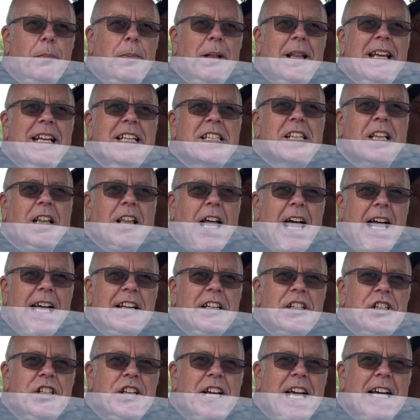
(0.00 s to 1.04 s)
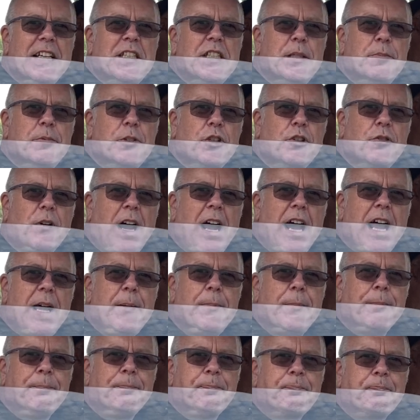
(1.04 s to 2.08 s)
Please like, share,
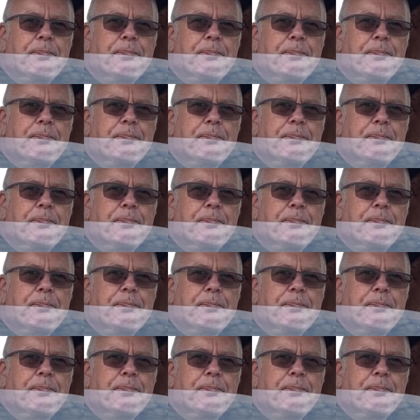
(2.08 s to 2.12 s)
subscribe,